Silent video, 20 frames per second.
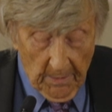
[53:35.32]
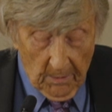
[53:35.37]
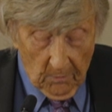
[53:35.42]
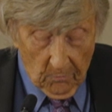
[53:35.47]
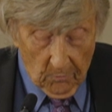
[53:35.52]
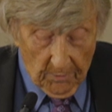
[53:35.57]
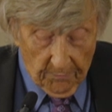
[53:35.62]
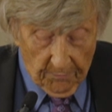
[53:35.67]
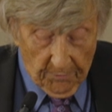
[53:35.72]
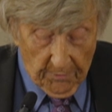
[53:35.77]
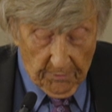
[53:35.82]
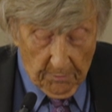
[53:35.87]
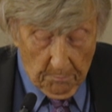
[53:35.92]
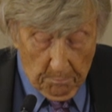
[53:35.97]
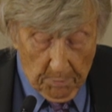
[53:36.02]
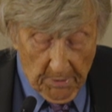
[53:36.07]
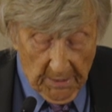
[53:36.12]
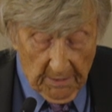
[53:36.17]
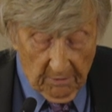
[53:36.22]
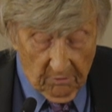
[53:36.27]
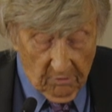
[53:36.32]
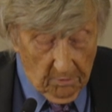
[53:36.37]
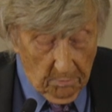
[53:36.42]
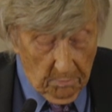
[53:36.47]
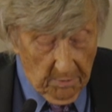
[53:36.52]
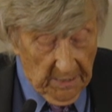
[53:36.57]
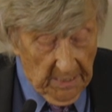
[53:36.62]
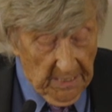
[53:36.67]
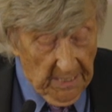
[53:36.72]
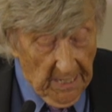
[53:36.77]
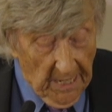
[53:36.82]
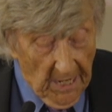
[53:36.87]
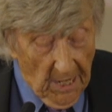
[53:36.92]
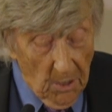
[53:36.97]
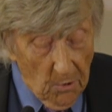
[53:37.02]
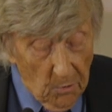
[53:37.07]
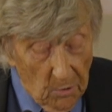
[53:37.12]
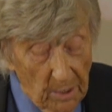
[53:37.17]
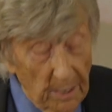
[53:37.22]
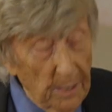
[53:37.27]
Griffith appears to be the
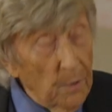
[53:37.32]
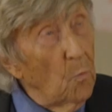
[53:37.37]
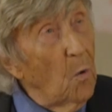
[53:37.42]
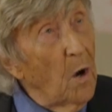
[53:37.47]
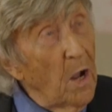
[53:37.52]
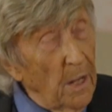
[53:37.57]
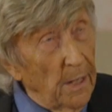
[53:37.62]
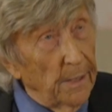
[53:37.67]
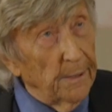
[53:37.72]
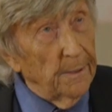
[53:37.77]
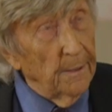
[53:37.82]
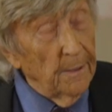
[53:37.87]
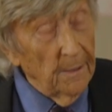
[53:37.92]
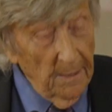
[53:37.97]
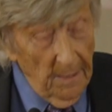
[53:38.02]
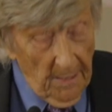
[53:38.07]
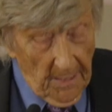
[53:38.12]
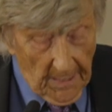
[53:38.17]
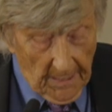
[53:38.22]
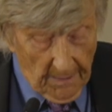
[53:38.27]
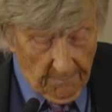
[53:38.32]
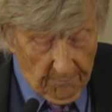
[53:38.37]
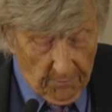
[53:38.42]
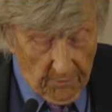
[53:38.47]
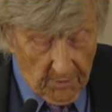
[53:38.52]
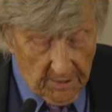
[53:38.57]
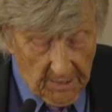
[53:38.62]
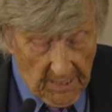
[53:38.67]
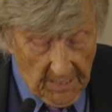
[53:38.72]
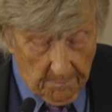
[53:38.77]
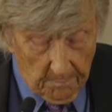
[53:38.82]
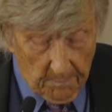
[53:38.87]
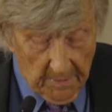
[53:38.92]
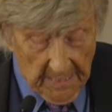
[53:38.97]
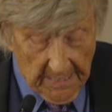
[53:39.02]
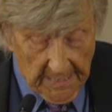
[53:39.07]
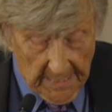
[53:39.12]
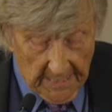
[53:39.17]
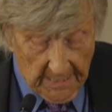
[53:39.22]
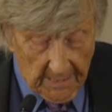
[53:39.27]
only one ever
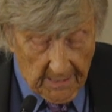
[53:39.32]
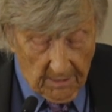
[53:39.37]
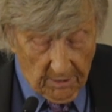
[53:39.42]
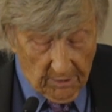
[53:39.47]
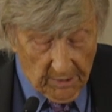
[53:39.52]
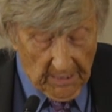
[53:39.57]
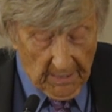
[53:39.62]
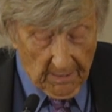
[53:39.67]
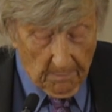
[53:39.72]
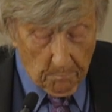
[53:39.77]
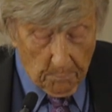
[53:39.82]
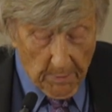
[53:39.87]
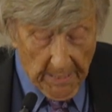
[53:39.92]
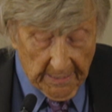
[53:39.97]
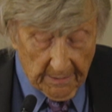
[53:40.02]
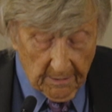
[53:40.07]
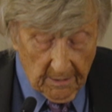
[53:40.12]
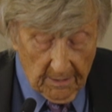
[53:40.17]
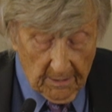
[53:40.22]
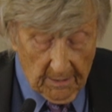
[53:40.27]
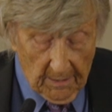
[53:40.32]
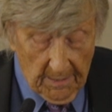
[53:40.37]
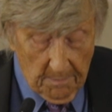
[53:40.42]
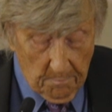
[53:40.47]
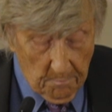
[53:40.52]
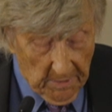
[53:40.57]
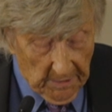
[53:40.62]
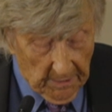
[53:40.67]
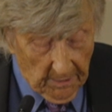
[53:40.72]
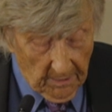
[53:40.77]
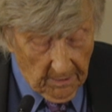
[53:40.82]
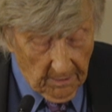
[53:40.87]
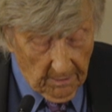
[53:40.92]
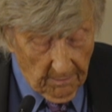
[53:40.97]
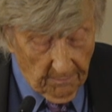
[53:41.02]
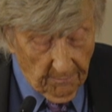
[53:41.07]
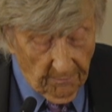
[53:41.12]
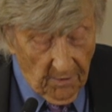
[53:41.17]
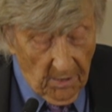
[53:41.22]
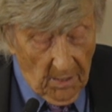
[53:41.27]
attempting anything practically
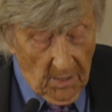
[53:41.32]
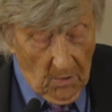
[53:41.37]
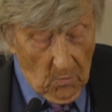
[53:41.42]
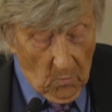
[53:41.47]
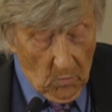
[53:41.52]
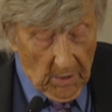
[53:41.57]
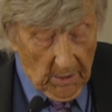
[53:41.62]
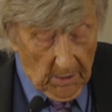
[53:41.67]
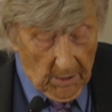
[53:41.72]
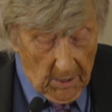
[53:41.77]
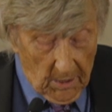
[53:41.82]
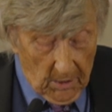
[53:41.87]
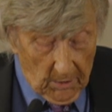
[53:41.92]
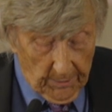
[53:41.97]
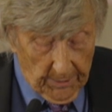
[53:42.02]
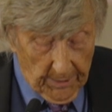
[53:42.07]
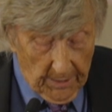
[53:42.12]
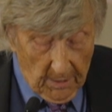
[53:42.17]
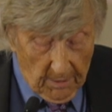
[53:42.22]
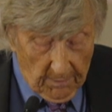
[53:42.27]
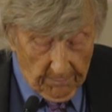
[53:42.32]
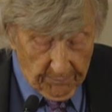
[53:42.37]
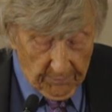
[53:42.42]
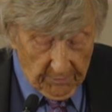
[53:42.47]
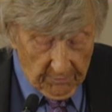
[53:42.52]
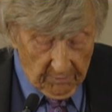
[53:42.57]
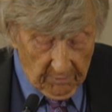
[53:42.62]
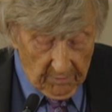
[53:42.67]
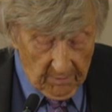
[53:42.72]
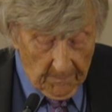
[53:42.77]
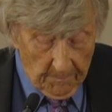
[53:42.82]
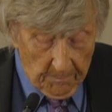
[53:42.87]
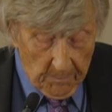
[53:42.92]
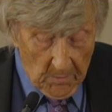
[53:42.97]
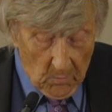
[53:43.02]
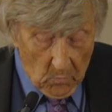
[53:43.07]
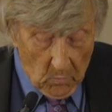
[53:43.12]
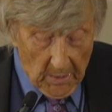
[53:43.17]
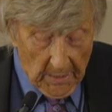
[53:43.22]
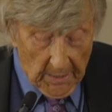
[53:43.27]
mitigative while holding office.
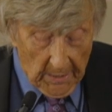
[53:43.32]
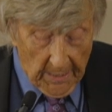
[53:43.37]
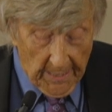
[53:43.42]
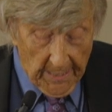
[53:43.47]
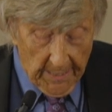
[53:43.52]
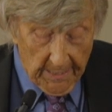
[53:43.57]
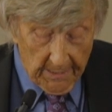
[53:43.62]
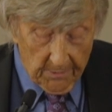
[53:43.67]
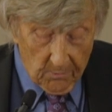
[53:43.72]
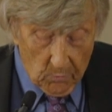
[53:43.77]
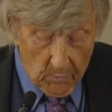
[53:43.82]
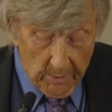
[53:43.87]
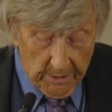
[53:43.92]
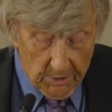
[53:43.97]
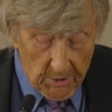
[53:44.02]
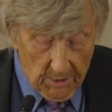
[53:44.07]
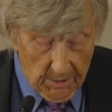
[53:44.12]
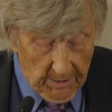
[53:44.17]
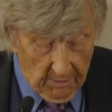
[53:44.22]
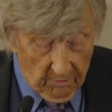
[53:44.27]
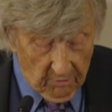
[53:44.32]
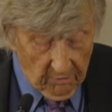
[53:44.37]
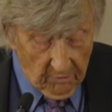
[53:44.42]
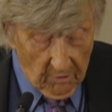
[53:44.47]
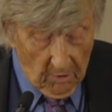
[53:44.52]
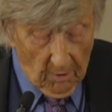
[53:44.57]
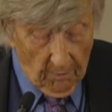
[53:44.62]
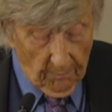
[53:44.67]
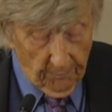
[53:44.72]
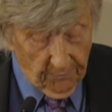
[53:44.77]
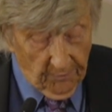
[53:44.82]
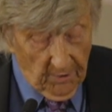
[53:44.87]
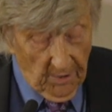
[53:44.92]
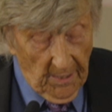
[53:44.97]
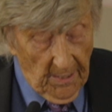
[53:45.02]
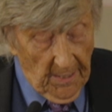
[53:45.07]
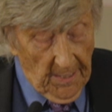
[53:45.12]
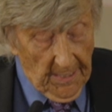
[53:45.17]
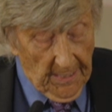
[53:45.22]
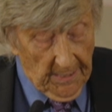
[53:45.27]
While I had originally scoffed
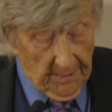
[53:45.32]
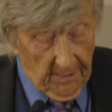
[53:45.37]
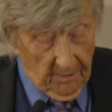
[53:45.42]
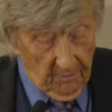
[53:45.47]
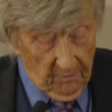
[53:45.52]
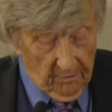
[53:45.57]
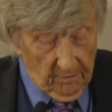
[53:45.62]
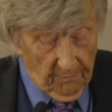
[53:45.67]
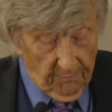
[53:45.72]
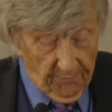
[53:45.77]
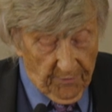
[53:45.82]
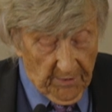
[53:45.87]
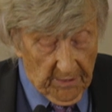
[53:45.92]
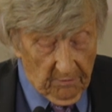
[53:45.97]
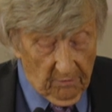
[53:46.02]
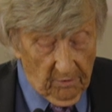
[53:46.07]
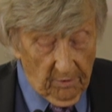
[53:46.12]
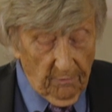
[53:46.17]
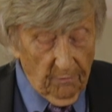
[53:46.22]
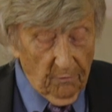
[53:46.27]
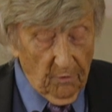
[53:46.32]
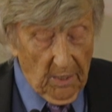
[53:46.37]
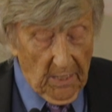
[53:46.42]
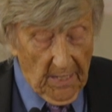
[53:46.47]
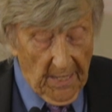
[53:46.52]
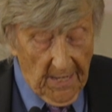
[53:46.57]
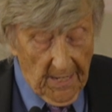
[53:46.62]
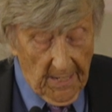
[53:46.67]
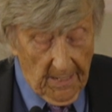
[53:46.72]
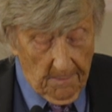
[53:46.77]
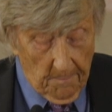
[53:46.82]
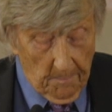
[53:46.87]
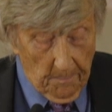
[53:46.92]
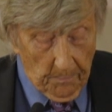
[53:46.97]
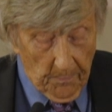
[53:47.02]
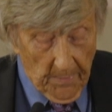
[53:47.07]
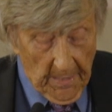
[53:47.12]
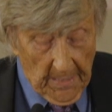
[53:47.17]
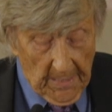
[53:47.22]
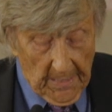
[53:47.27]
at his defensive claim
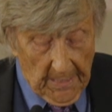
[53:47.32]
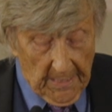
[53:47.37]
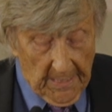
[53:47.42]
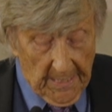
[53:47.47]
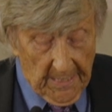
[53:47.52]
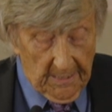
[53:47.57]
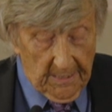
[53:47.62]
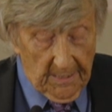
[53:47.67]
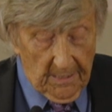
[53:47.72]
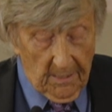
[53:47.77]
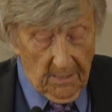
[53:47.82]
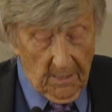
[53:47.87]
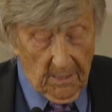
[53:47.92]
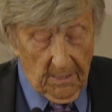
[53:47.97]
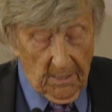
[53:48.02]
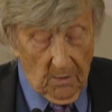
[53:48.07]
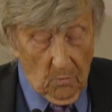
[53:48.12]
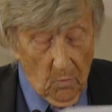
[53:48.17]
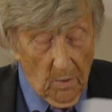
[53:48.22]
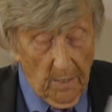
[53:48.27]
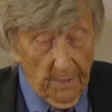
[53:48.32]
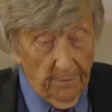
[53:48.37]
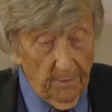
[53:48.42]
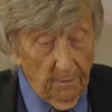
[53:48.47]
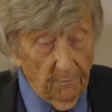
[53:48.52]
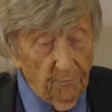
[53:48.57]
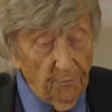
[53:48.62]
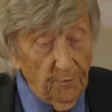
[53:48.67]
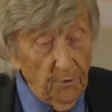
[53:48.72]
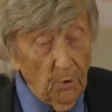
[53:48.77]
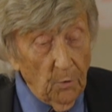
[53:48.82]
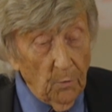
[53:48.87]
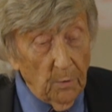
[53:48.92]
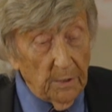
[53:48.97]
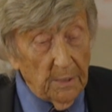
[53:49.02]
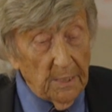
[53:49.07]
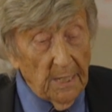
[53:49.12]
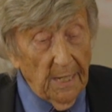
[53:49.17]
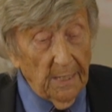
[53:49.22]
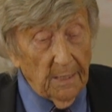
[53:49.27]
in 1891 that few
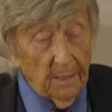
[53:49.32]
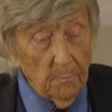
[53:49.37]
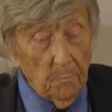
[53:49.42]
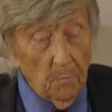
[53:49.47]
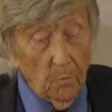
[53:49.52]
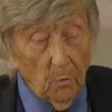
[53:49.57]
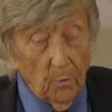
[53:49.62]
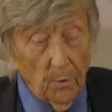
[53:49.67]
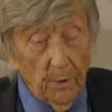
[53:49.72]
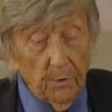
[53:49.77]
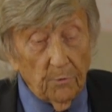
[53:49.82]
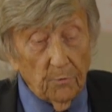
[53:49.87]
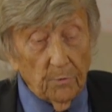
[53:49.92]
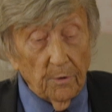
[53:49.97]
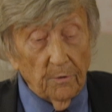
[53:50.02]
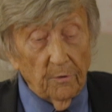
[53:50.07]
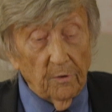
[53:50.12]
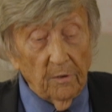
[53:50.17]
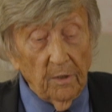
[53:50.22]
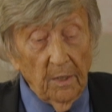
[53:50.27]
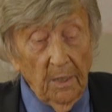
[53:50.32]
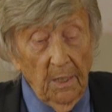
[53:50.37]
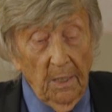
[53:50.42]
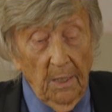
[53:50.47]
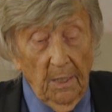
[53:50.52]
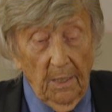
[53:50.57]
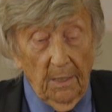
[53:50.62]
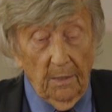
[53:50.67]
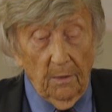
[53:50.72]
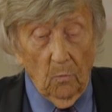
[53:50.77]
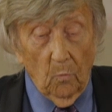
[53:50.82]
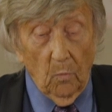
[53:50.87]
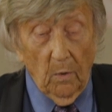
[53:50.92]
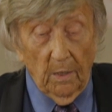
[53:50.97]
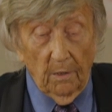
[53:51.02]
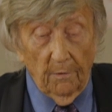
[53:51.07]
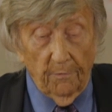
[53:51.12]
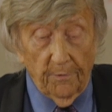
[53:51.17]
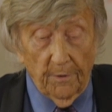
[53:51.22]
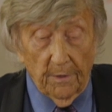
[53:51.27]
had taken more interest in the
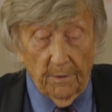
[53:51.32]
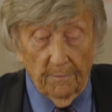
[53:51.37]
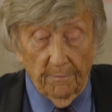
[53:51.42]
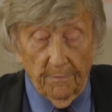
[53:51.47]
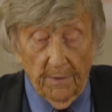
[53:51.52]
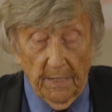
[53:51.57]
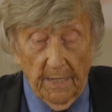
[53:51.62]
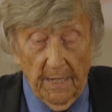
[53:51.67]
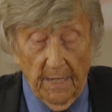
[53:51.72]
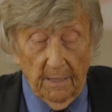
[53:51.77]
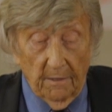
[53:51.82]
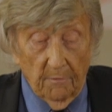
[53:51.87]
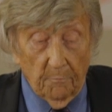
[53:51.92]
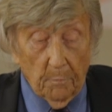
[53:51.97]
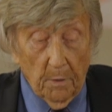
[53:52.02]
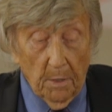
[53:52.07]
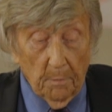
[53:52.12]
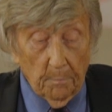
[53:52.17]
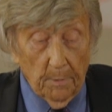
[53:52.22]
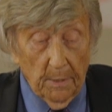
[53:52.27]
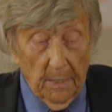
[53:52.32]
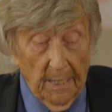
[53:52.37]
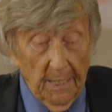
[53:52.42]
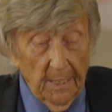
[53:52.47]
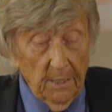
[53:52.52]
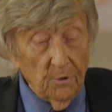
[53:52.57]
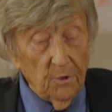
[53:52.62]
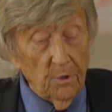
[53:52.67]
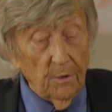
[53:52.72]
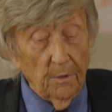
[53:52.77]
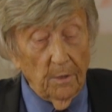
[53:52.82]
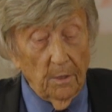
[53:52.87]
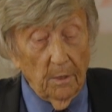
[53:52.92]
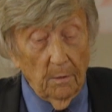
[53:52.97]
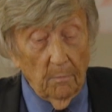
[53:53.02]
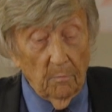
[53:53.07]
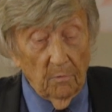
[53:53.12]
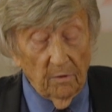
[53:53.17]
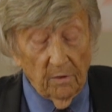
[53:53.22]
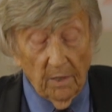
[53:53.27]
welfare of the native population than
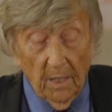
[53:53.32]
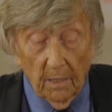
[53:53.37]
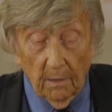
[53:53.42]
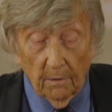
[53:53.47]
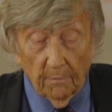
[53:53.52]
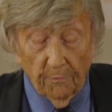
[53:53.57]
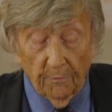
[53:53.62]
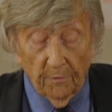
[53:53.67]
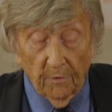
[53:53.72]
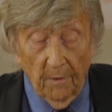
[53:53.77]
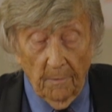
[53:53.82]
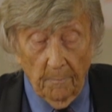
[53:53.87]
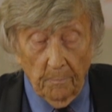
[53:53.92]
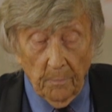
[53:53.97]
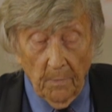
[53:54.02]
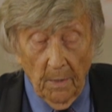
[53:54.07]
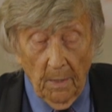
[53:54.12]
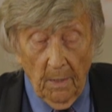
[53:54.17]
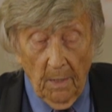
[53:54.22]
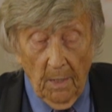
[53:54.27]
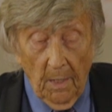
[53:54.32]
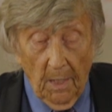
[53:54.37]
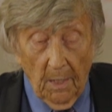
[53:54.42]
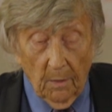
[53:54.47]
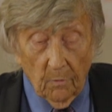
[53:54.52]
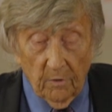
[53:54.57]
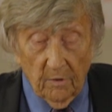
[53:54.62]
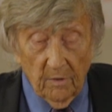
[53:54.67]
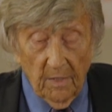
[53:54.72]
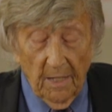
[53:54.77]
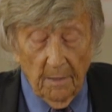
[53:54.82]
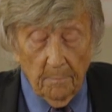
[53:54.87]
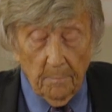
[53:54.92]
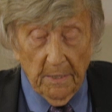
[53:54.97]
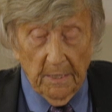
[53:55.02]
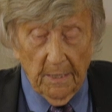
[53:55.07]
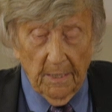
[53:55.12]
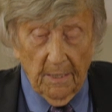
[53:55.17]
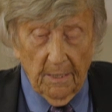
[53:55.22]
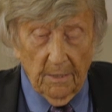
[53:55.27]
himself, I was now
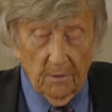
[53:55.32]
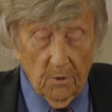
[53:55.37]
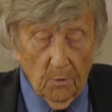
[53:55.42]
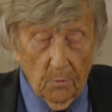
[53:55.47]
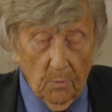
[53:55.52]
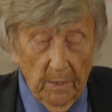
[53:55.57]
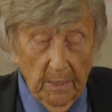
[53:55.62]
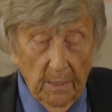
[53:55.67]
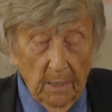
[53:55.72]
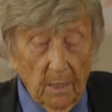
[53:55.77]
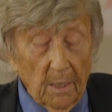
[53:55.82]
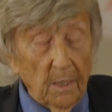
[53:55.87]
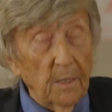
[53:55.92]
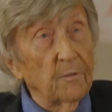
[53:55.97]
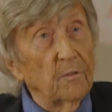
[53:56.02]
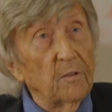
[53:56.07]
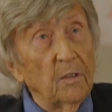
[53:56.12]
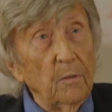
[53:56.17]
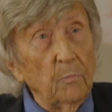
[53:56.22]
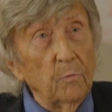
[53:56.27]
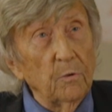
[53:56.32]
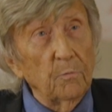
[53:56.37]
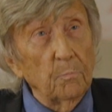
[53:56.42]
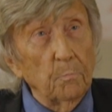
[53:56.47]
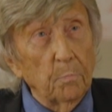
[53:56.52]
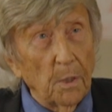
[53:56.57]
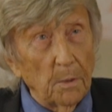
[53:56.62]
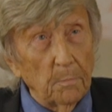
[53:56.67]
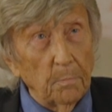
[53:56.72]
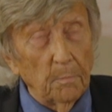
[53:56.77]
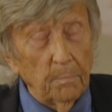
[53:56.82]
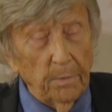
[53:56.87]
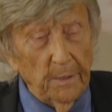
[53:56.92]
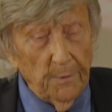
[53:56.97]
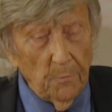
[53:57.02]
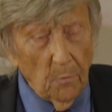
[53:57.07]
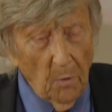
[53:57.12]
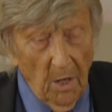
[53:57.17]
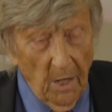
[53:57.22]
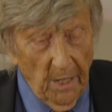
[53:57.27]
beginning to realise he was probably
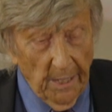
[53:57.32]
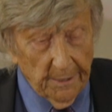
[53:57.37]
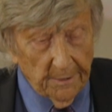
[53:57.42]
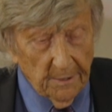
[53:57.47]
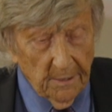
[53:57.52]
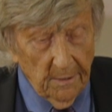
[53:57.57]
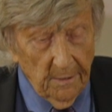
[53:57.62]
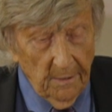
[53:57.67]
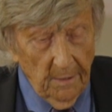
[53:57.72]
right.